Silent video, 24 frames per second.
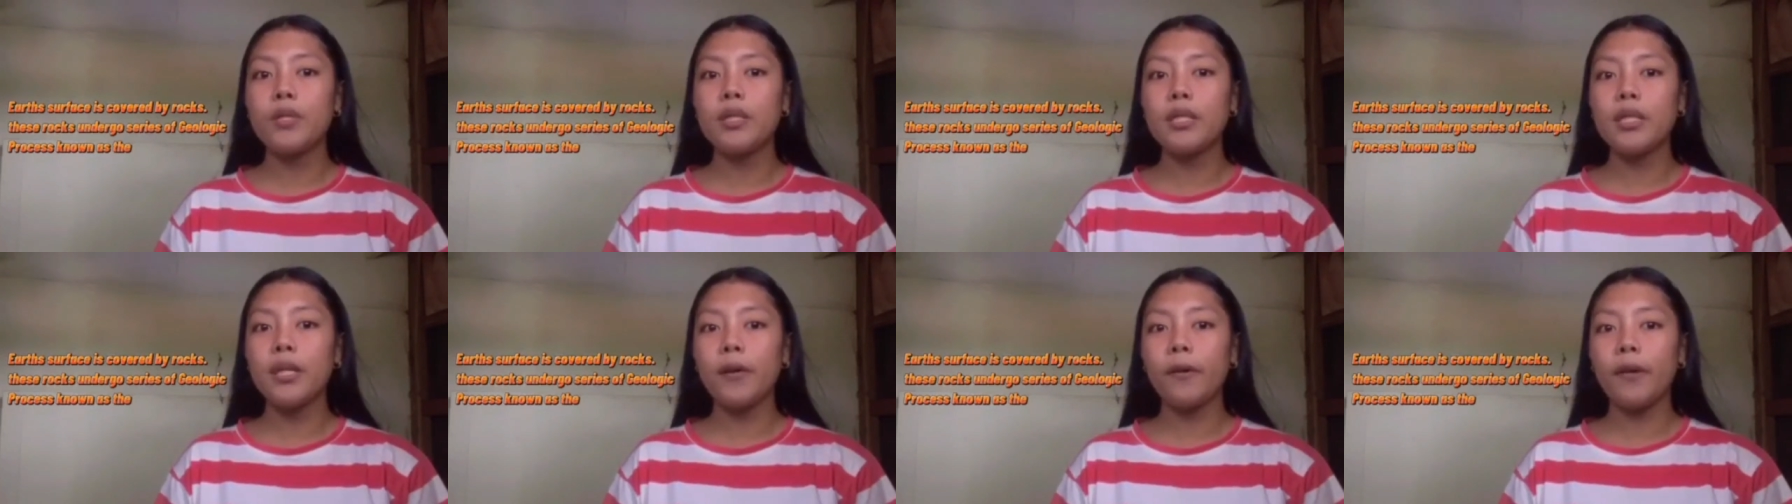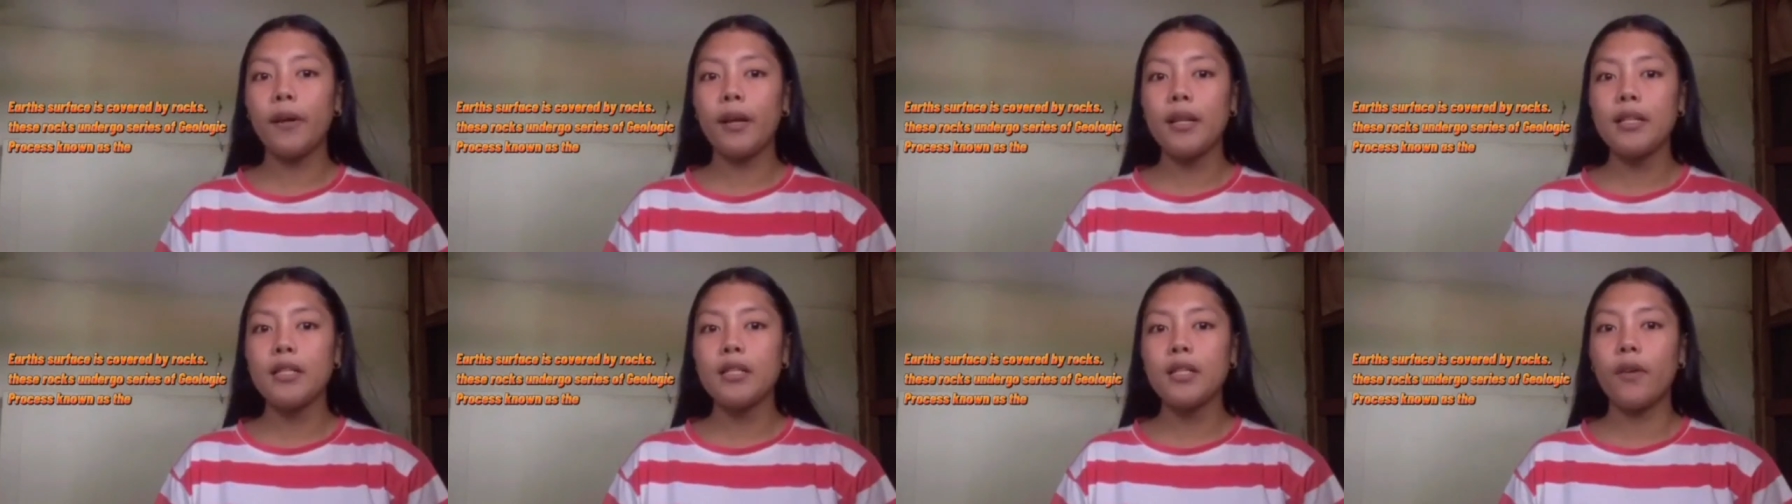
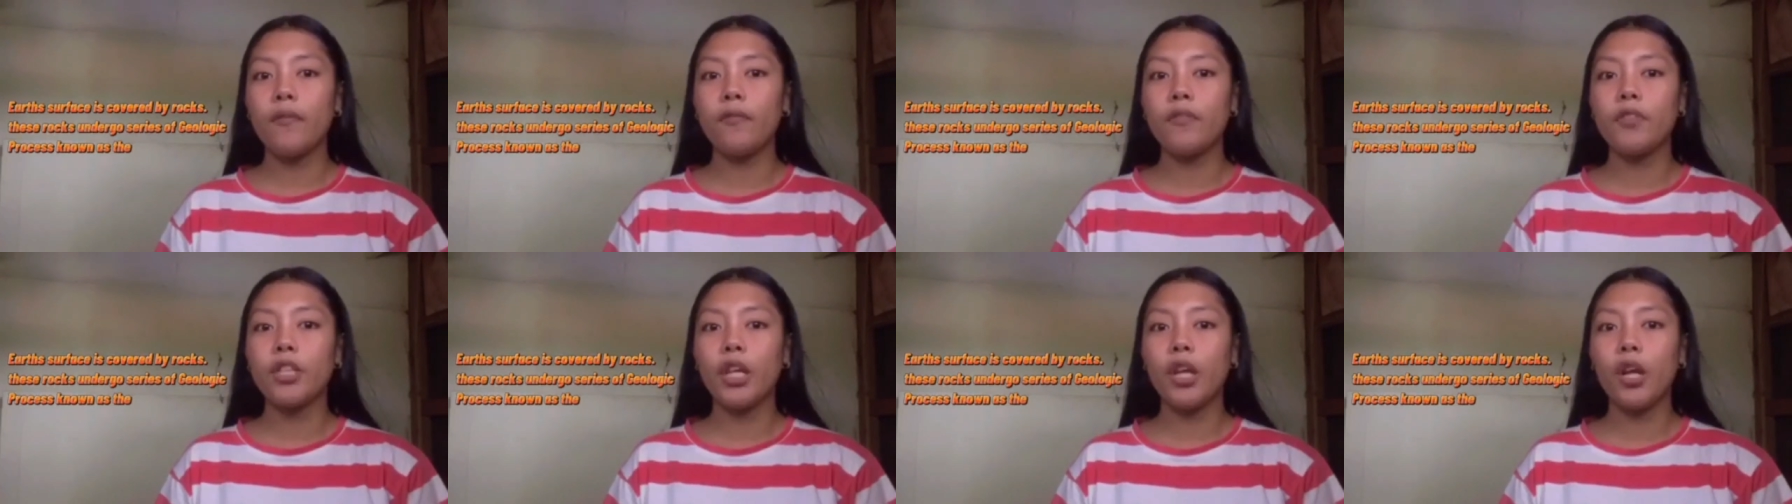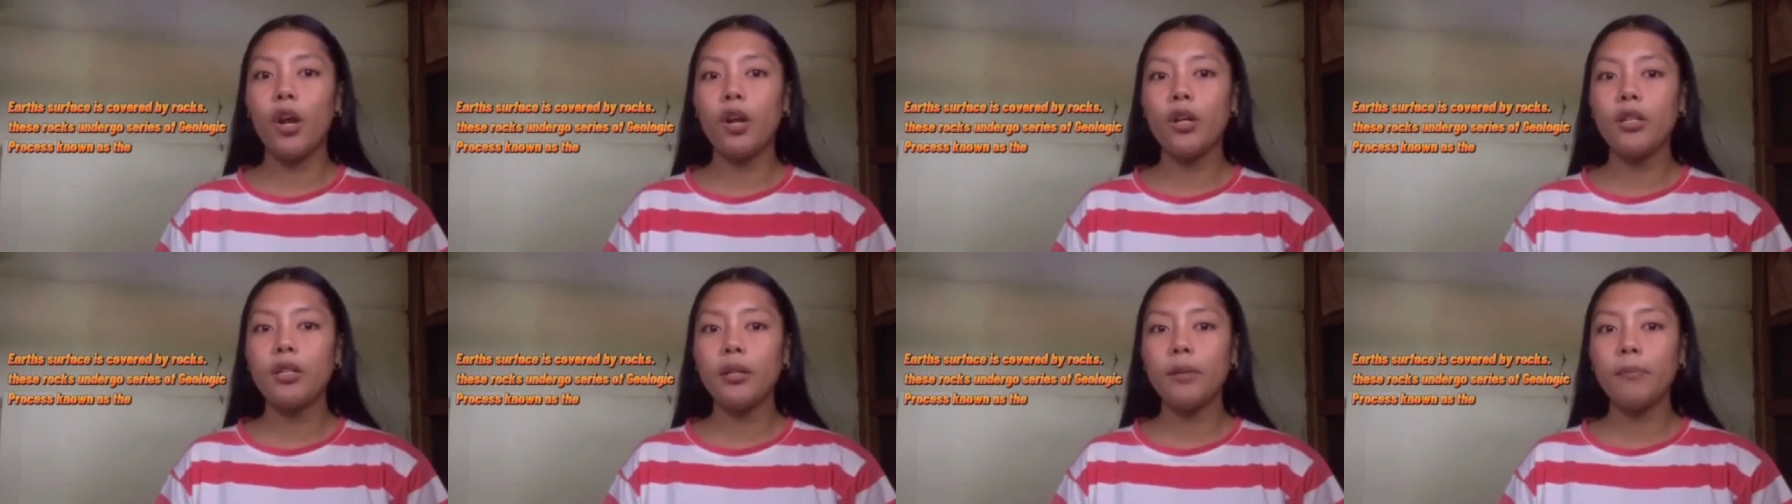series of
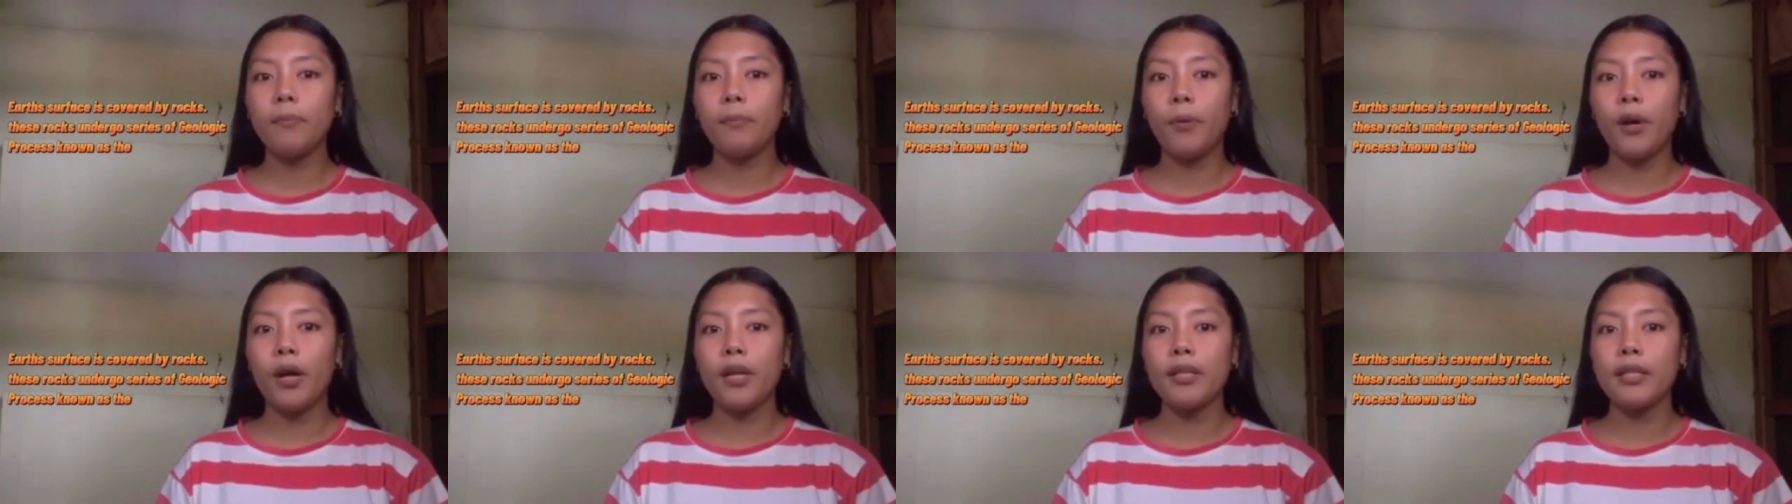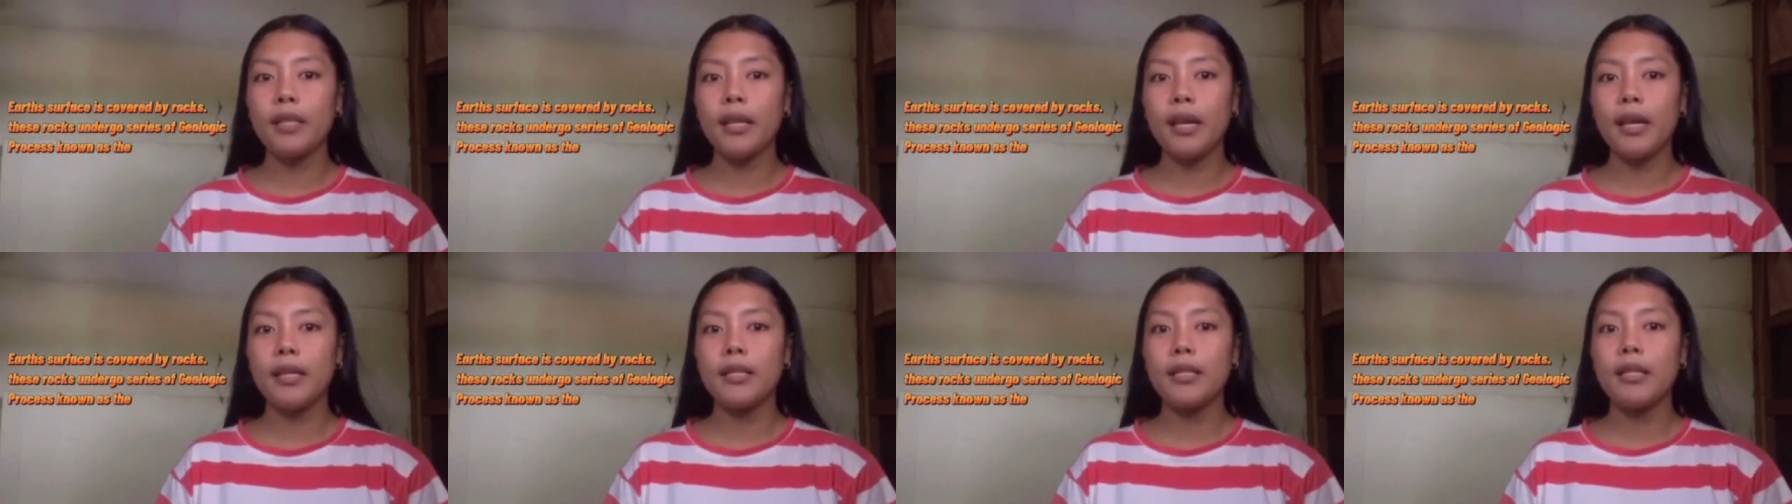geologic
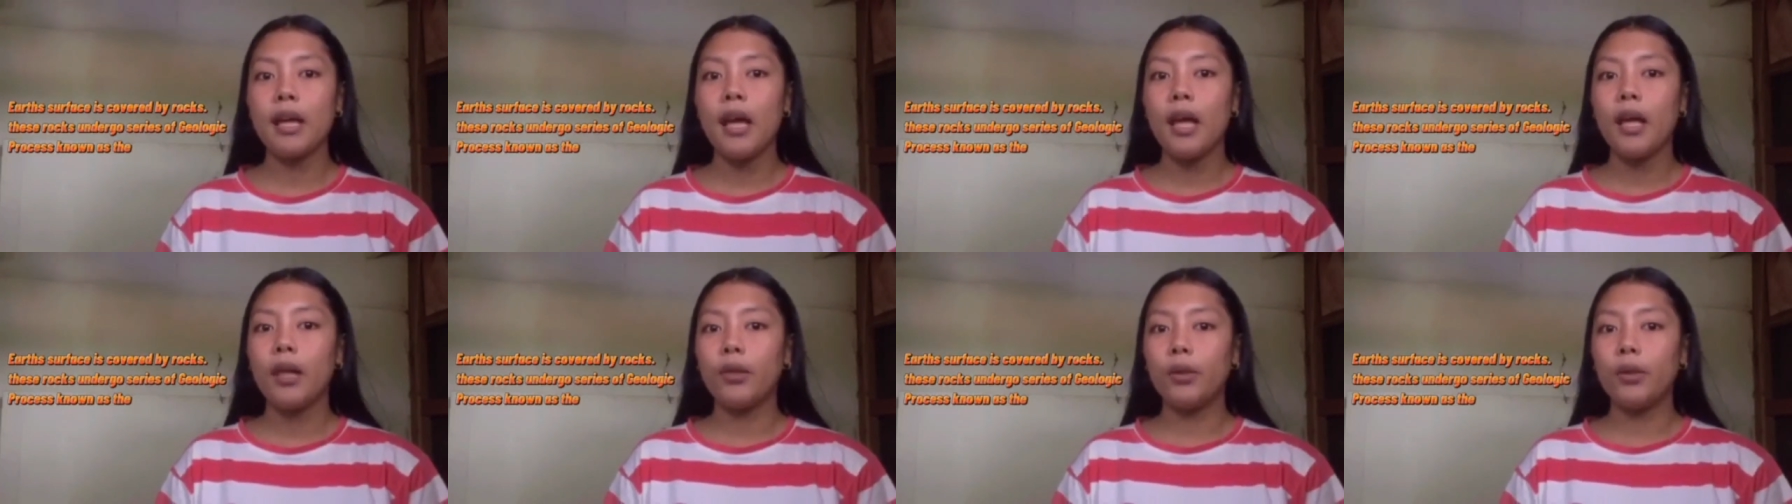process